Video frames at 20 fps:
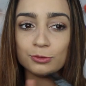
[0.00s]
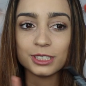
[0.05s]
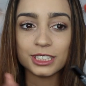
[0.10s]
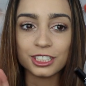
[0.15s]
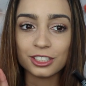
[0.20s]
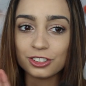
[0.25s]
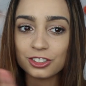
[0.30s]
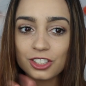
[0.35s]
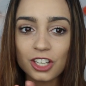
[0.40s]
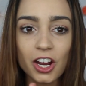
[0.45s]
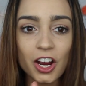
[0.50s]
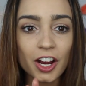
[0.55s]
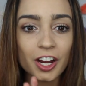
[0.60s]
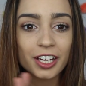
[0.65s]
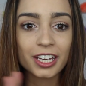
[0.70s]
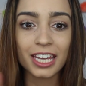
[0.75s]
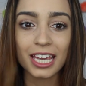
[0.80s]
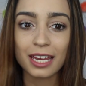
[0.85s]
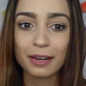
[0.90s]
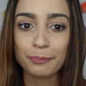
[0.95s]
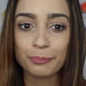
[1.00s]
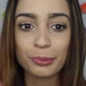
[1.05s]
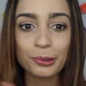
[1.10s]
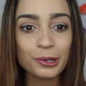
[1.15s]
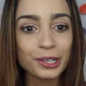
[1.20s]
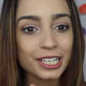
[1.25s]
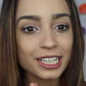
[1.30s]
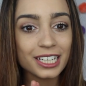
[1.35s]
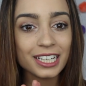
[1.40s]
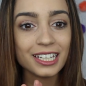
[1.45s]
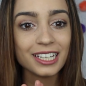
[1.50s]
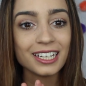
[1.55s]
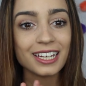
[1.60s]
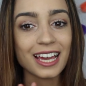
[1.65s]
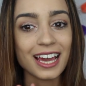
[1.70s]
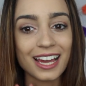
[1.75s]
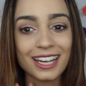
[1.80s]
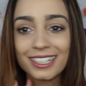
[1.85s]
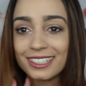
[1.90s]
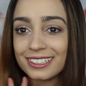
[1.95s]
really dark and pretty
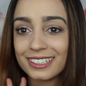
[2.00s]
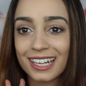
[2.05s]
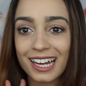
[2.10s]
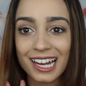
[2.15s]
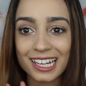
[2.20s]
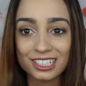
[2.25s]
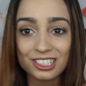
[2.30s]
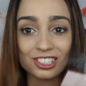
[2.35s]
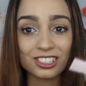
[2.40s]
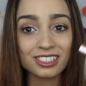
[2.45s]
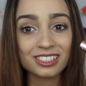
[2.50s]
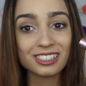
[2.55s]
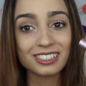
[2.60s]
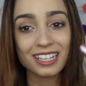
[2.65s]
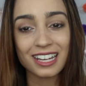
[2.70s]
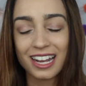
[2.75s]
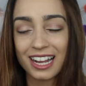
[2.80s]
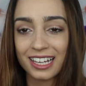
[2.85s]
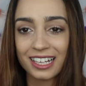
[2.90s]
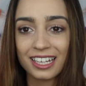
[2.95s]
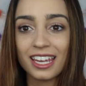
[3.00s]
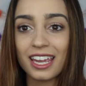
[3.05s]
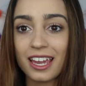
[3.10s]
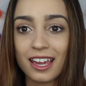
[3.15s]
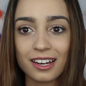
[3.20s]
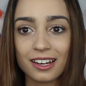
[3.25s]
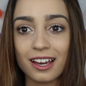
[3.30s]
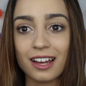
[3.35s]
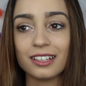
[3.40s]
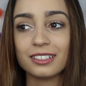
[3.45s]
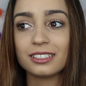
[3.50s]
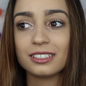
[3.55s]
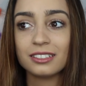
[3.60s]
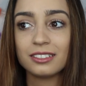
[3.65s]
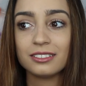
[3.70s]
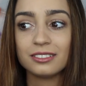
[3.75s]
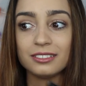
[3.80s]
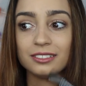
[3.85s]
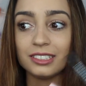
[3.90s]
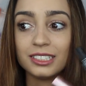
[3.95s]
and I just, I cannot
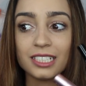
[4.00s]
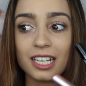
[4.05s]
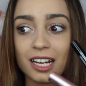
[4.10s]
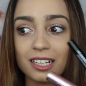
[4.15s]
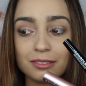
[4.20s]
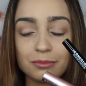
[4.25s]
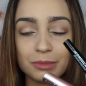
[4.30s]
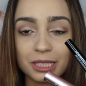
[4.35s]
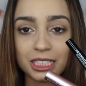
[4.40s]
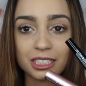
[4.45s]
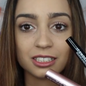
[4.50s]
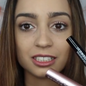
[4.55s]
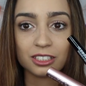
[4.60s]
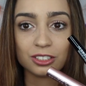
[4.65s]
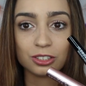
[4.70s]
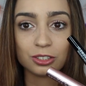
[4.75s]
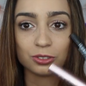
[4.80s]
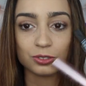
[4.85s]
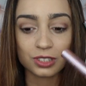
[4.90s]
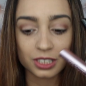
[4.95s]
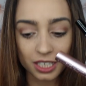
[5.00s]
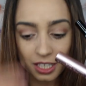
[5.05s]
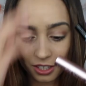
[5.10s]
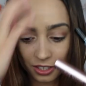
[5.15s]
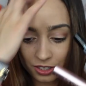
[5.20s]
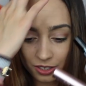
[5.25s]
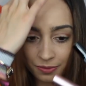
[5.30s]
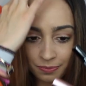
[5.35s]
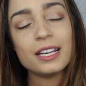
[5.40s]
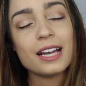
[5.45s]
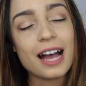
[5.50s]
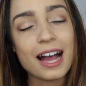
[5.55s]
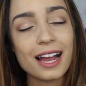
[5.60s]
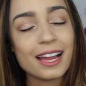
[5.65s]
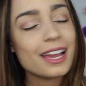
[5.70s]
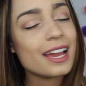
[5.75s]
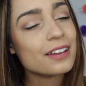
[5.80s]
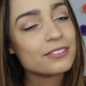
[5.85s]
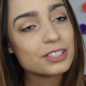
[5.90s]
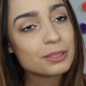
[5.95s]
not mix these two together.
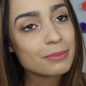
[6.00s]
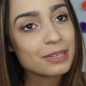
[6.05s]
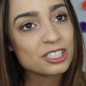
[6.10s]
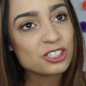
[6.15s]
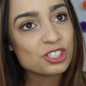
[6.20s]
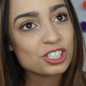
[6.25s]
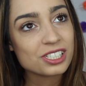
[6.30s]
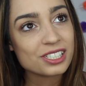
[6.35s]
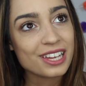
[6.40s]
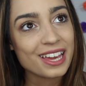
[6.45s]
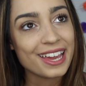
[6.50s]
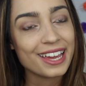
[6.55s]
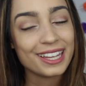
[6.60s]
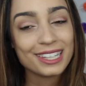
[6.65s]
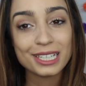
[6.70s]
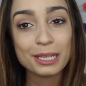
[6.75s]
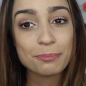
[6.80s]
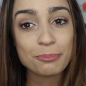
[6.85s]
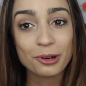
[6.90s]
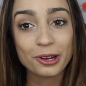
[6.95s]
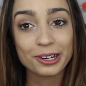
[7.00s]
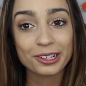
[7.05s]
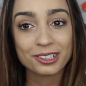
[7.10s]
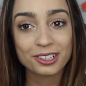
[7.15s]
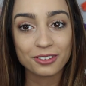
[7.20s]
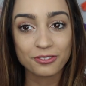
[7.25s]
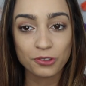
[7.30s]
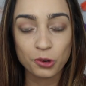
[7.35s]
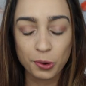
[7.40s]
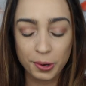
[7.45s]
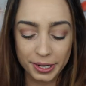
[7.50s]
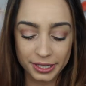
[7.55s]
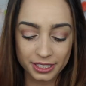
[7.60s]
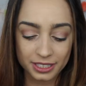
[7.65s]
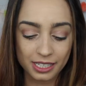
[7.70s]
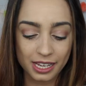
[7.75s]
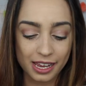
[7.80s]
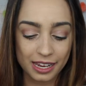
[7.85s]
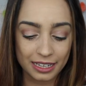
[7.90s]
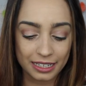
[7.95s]
I have to mention a lip product of
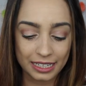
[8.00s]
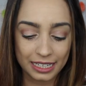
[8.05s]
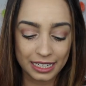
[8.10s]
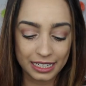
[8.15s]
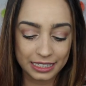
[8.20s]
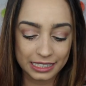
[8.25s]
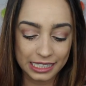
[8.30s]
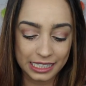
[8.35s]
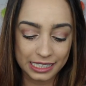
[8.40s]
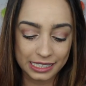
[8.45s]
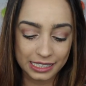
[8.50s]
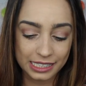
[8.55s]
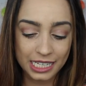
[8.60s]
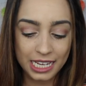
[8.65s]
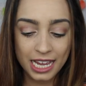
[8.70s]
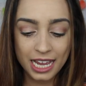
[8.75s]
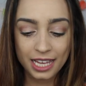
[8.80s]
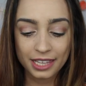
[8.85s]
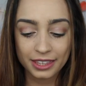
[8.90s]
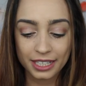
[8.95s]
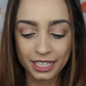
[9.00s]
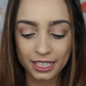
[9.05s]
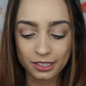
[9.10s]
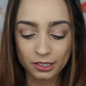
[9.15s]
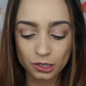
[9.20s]
course and it is the